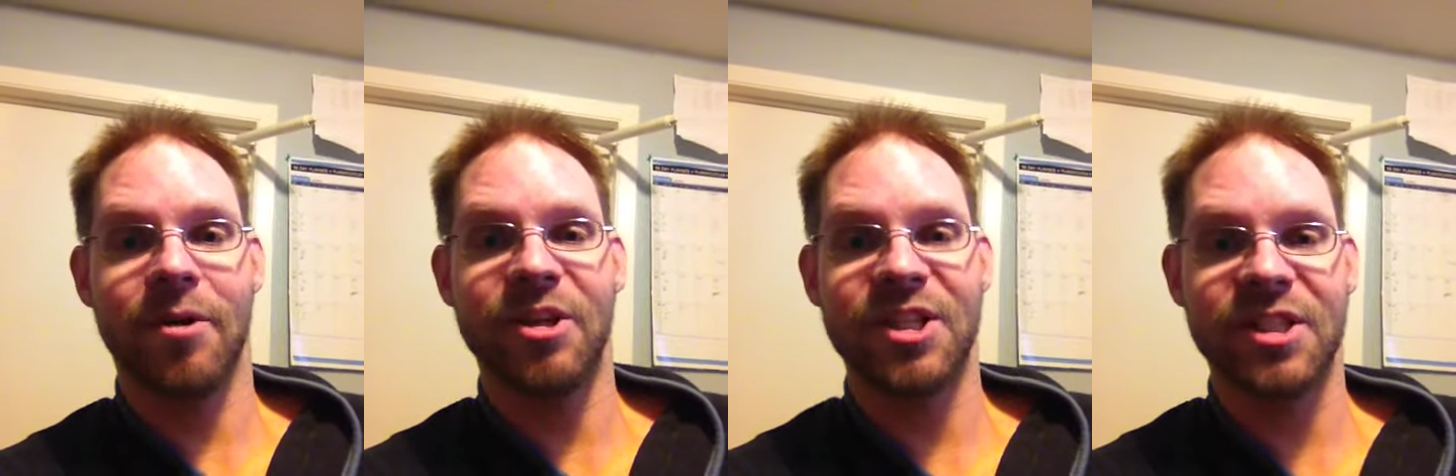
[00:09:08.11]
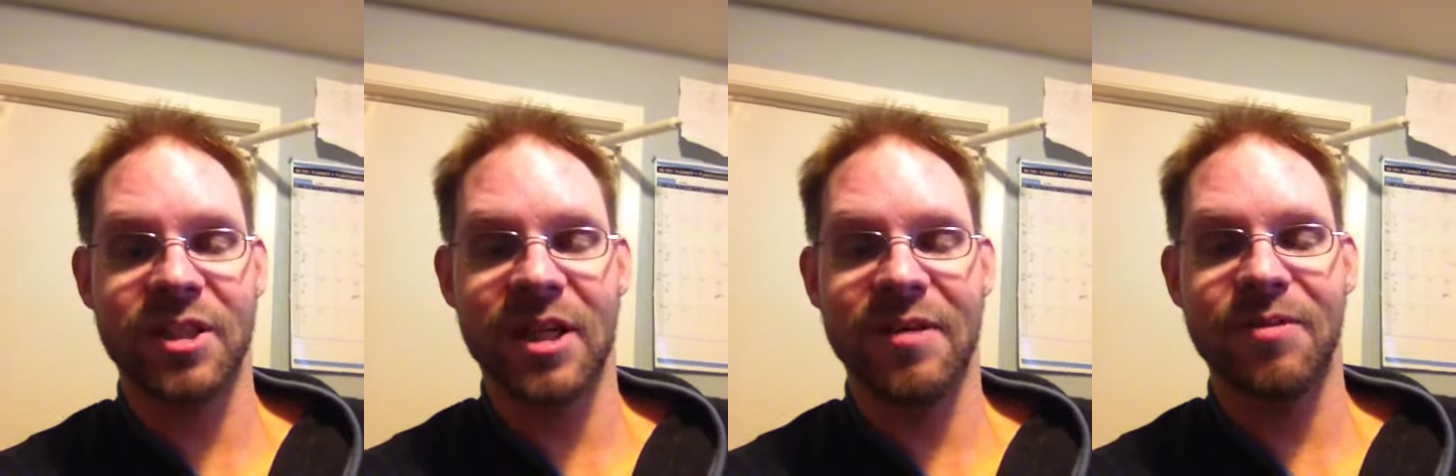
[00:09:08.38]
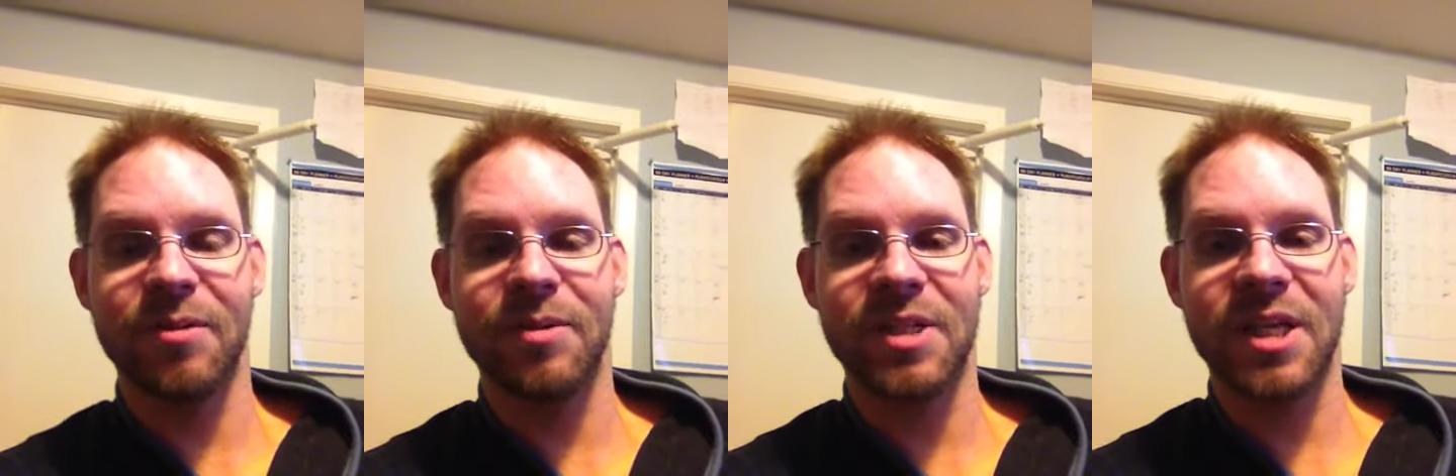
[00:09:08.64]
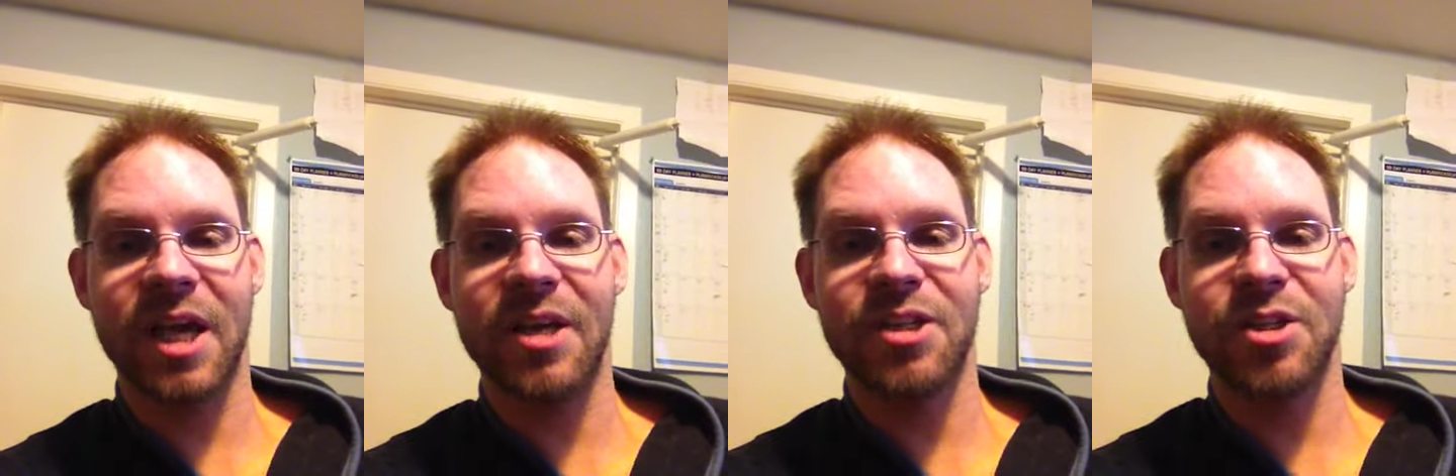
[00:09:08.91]
and still have them
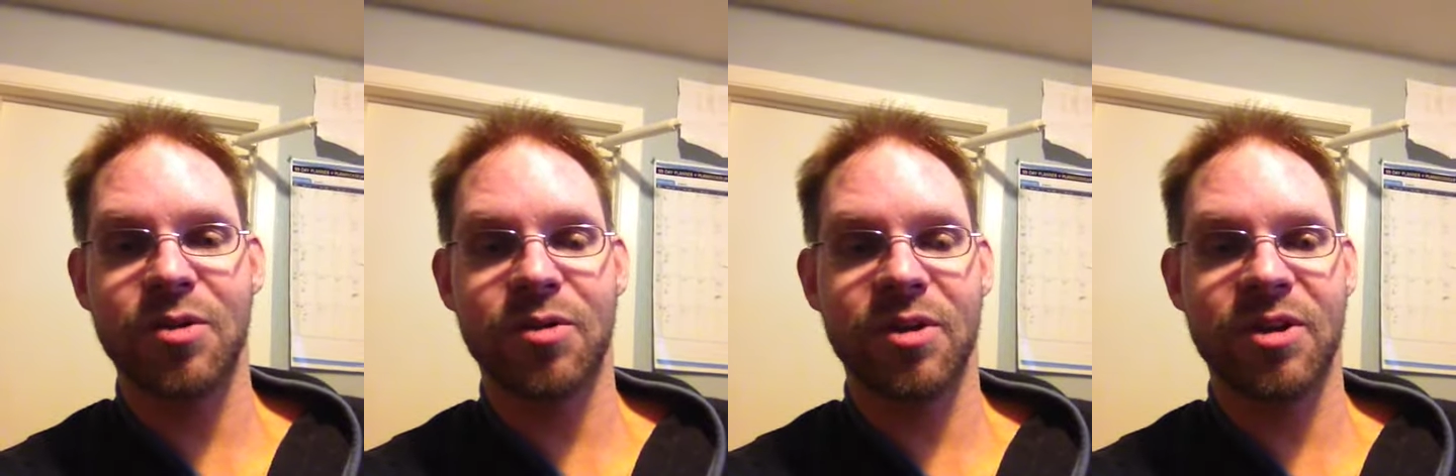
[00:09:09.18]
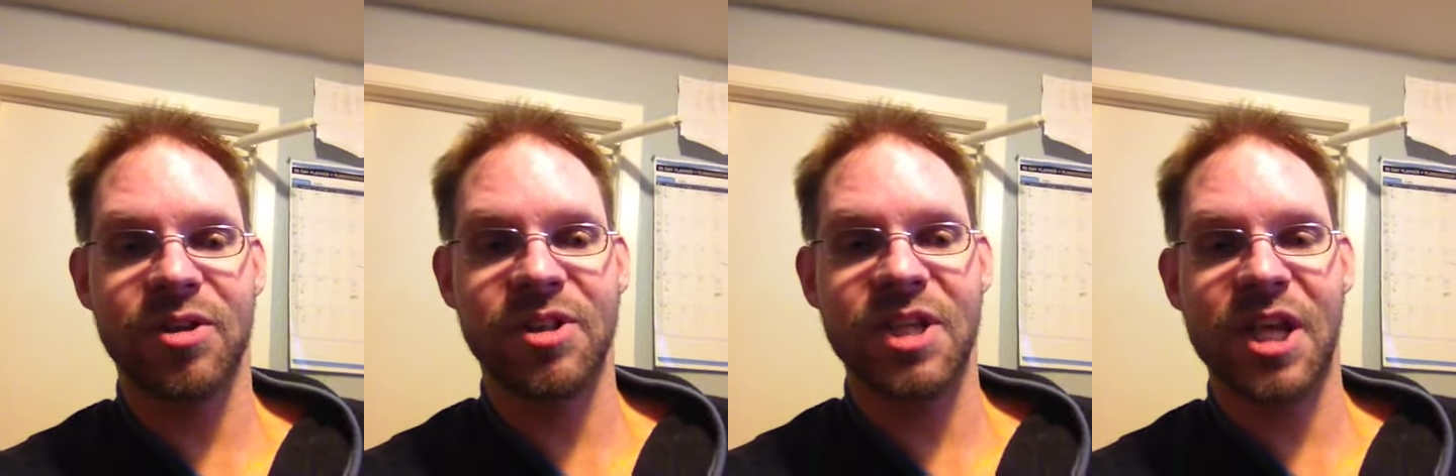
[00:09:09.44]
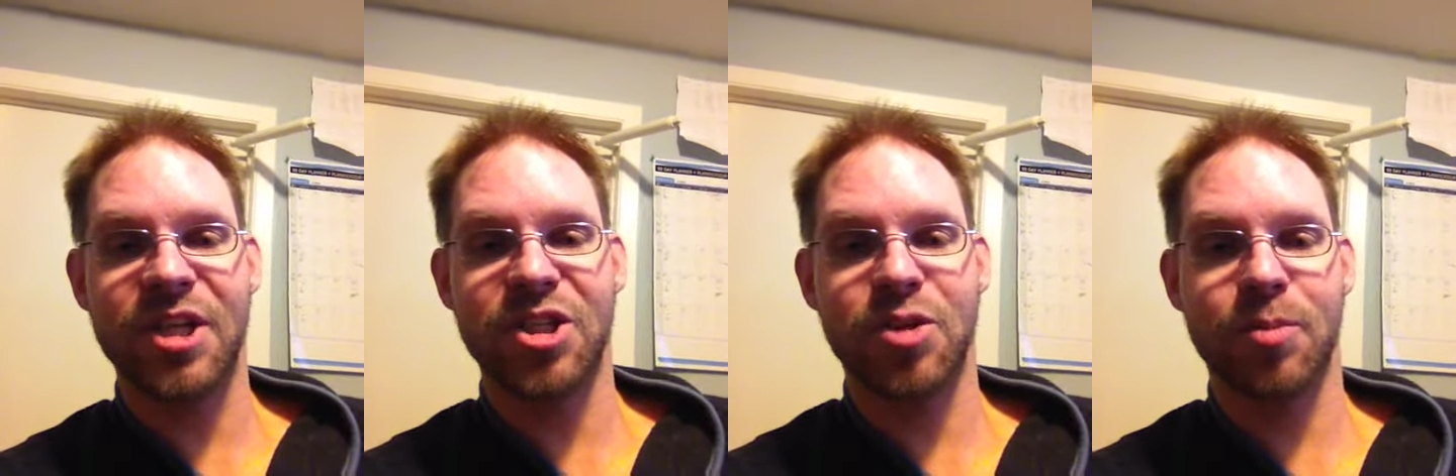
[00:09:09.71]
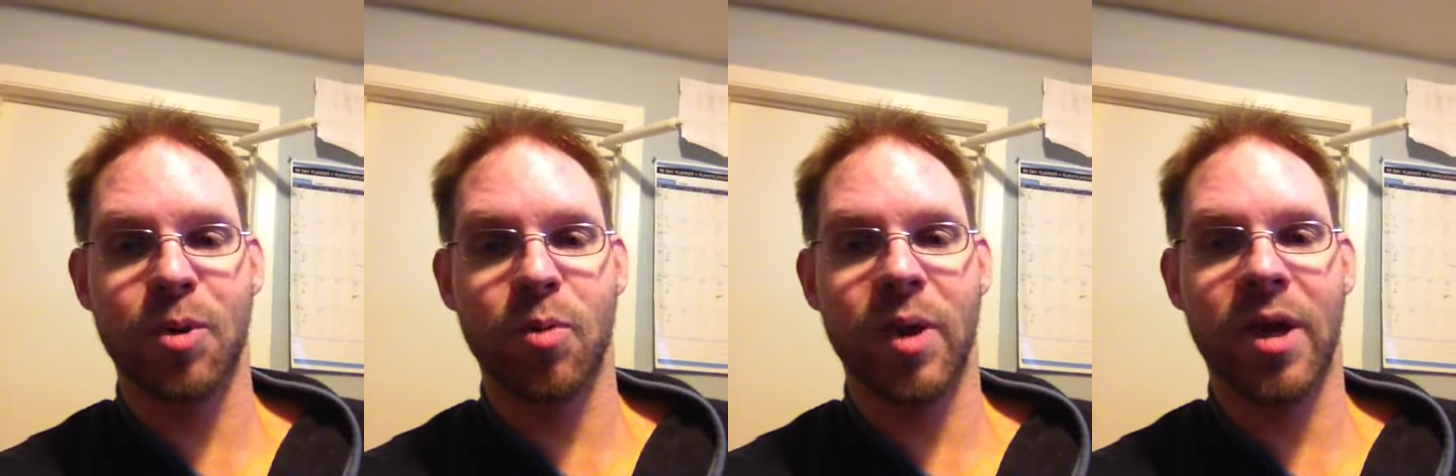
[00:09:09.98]
skate
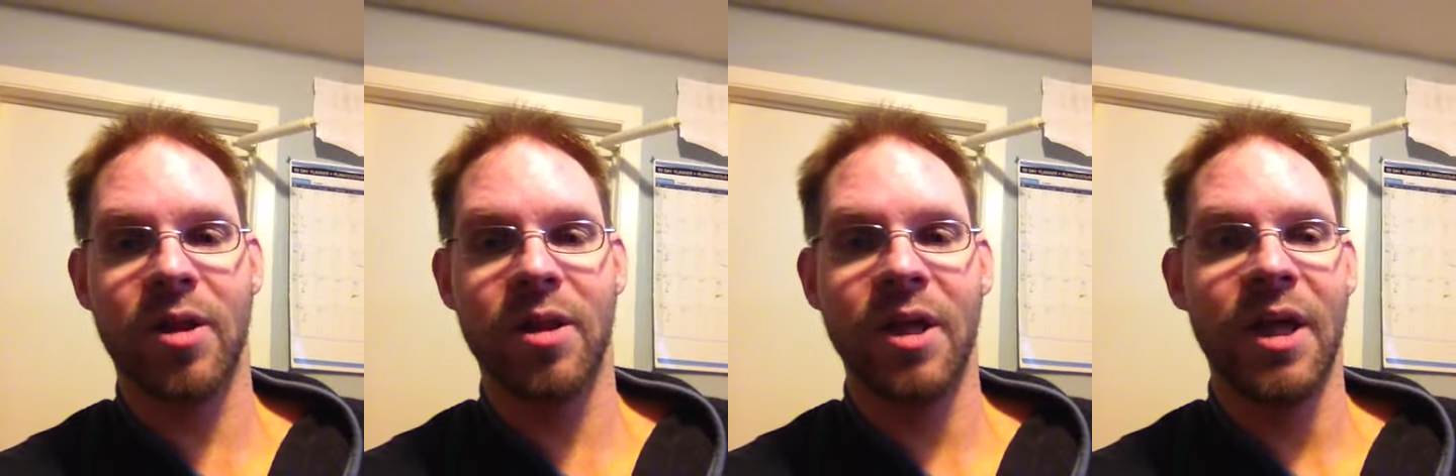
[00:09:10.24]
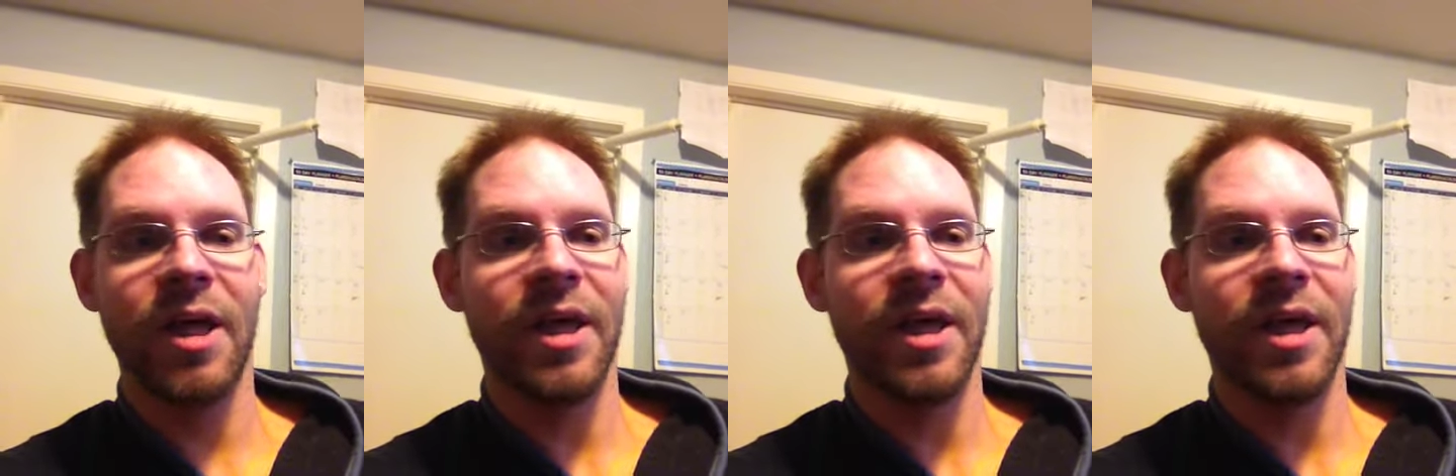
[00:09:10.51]
super well.